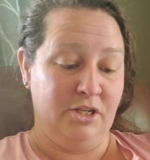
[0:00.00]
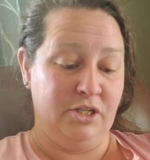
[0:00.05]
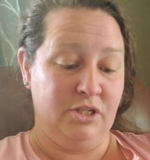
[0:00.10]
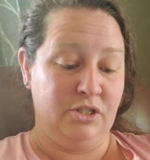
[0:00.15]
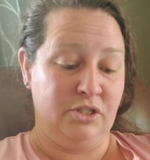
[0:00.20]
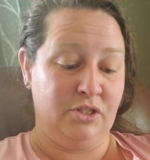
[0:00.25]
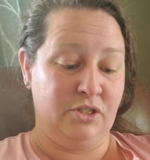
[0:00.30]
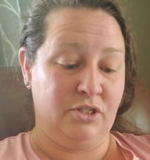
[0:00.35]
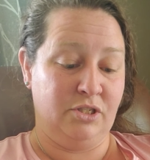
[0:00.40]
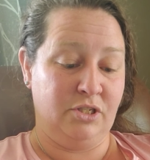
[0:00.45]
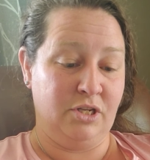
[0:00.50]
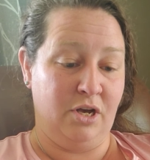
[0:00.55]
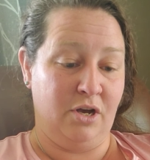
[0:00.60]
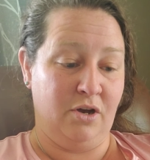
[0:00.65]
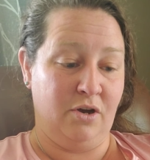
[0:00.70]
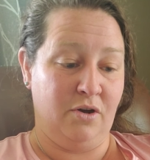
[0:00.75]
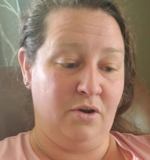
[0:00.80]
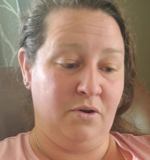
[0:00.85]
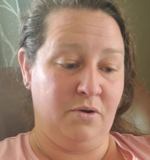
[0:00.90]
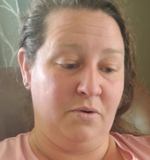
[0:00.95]

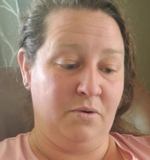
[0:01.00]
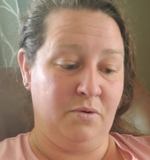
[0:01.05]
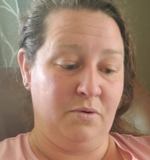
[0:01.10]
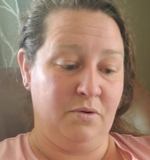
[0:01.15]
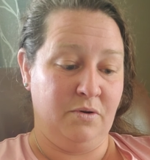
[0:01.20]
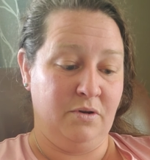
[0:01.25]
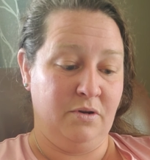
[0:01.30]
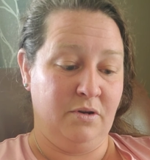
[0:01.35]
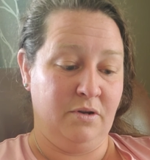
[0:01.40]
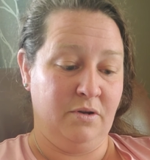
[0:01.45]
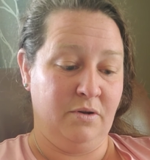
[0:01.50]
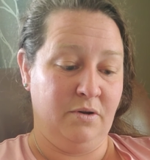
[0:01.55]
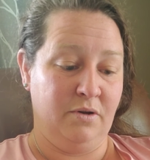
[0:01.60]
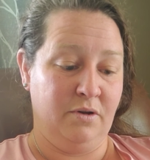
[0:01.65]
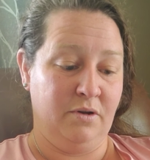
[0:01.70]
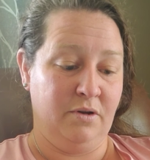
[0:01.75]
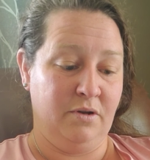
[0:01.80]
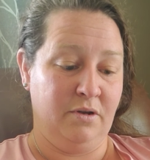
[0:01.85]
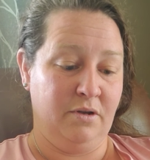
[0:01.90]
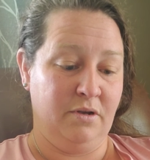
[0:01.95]
So
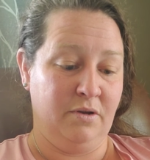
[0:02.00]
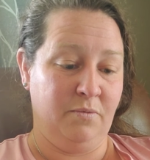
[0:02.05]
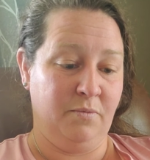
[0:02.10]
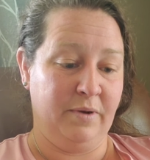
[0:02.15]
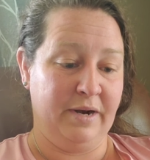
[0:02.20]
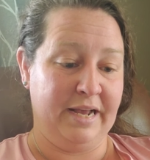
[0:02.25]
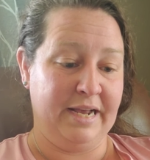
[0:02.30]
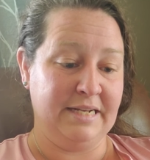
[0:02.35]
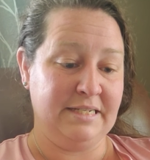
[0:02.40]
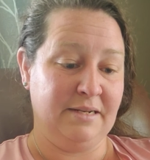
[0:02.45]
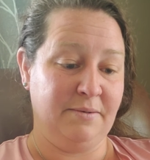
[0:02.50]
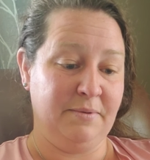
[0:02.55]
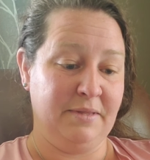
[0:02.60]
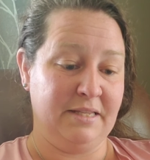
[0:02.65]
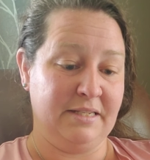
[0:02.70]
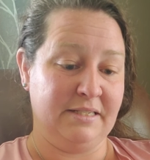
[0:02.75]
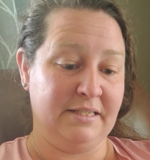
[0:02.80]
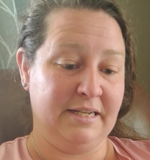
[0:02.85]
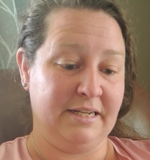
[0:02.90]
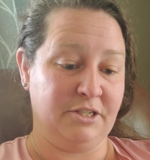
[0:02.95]
when I get done with
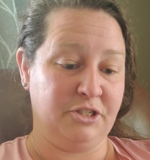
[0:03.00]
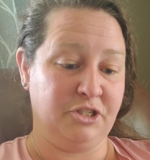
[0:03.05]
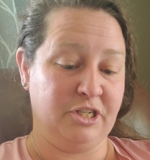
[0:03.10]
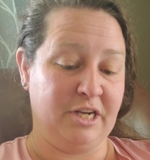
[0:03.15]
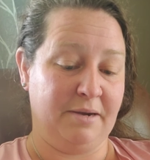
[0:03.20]
this next